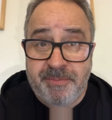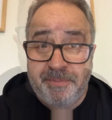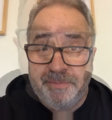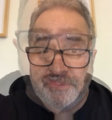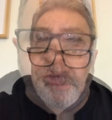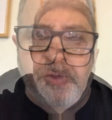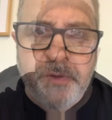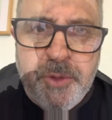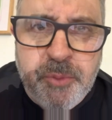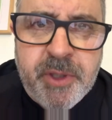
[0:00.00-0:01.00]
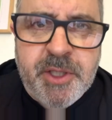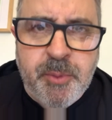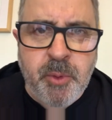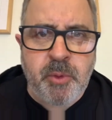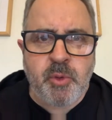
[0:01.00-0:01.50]
So let's go through these
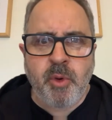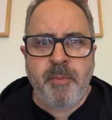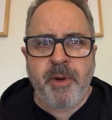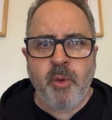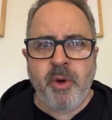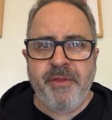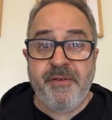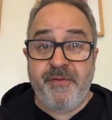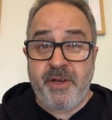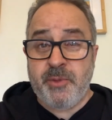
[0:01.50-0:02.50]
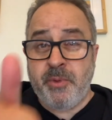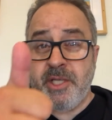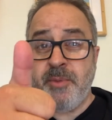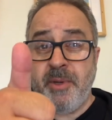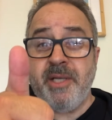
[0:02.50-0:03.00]
principles one by one. The first
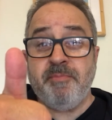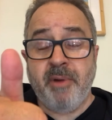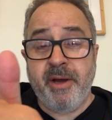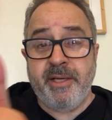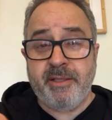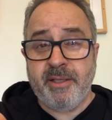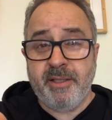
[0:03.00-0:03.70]
principle is mind.